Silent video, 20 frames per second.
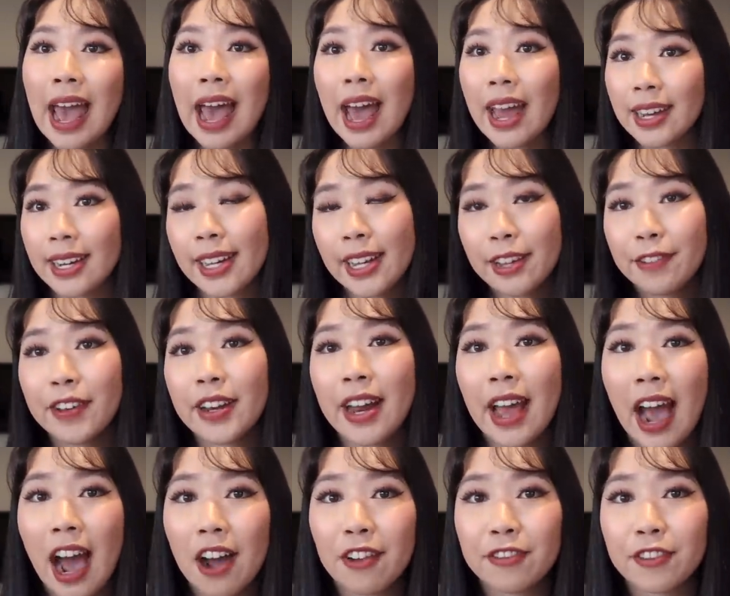And even
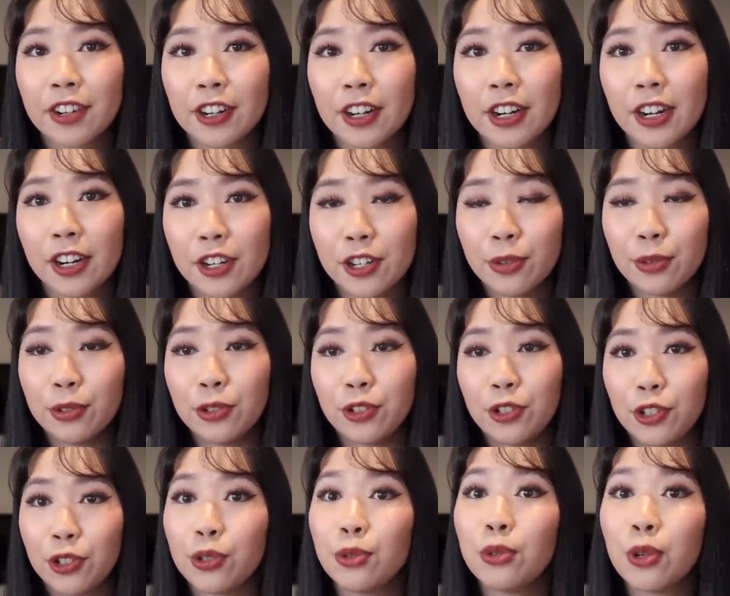after you
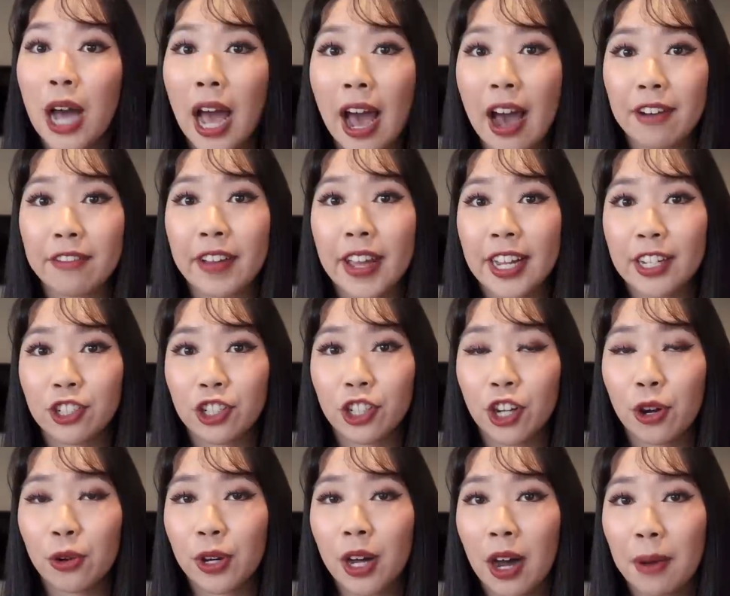do have a
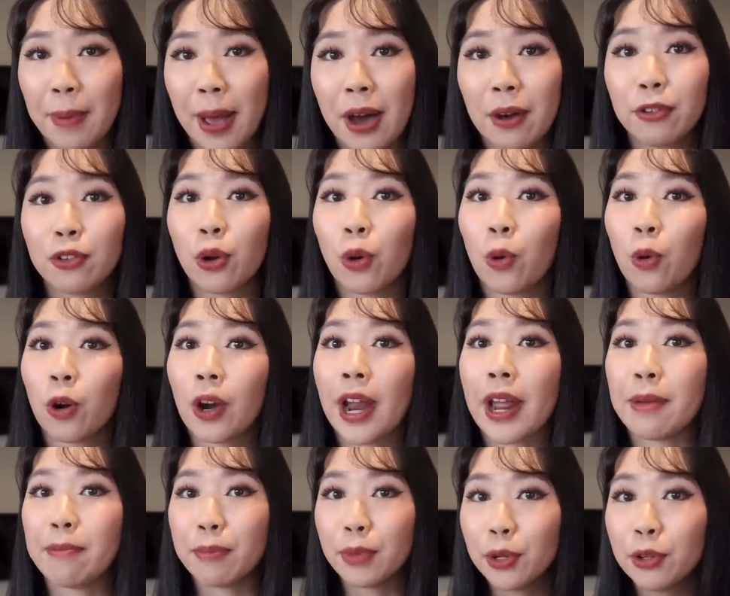show come out or
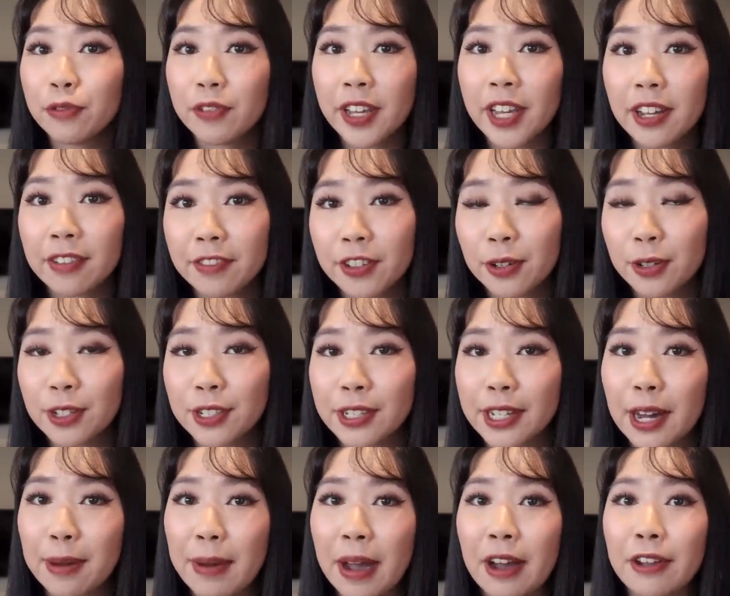a movie of yours
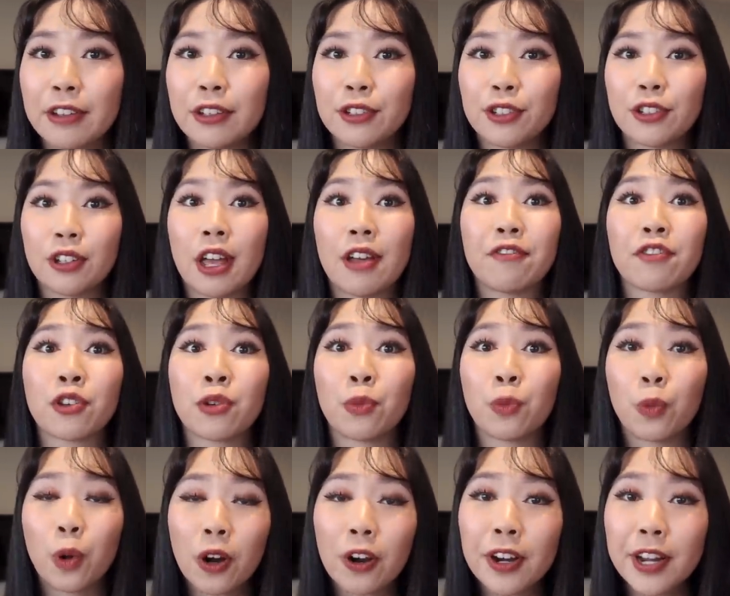come out, you still have to
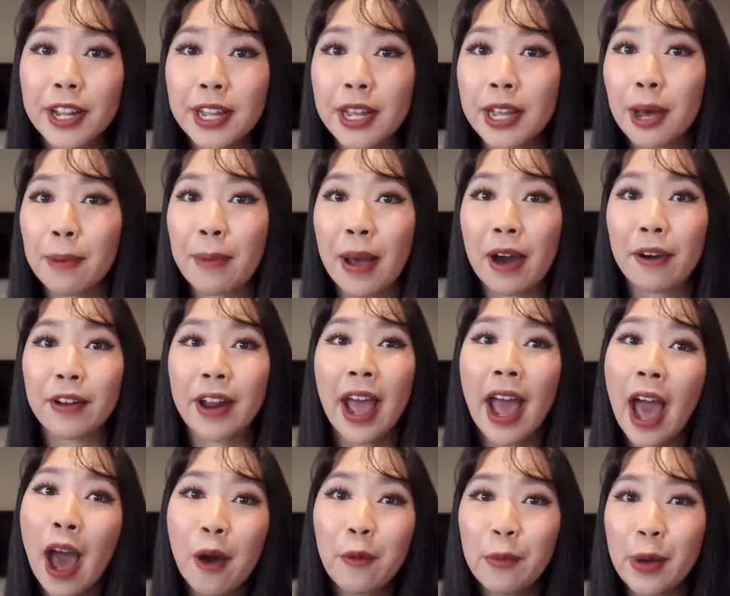worry about
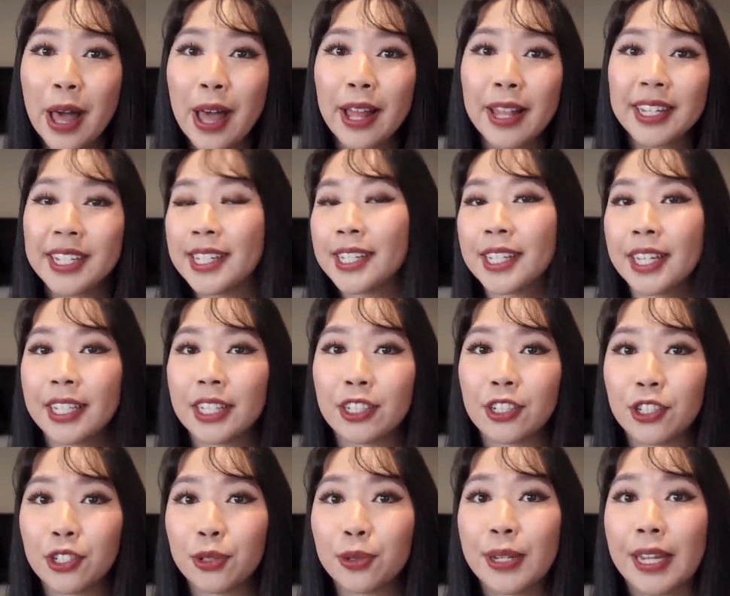how well it's gonna
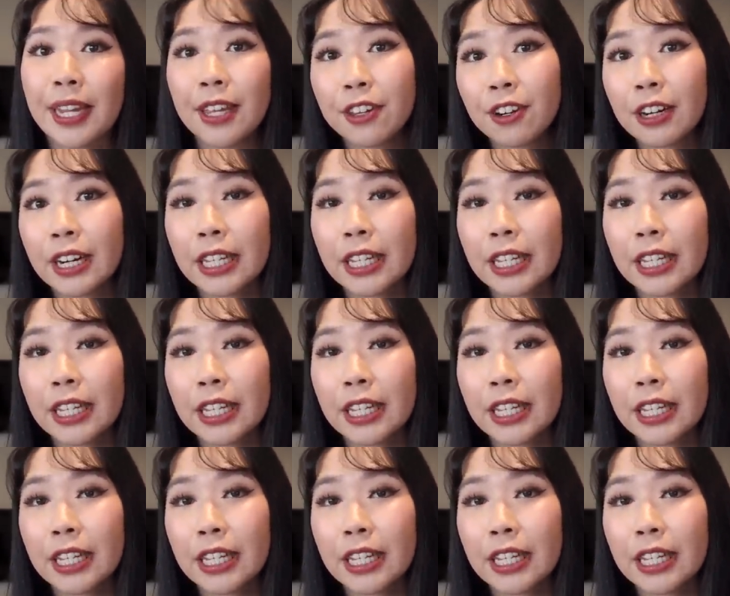do either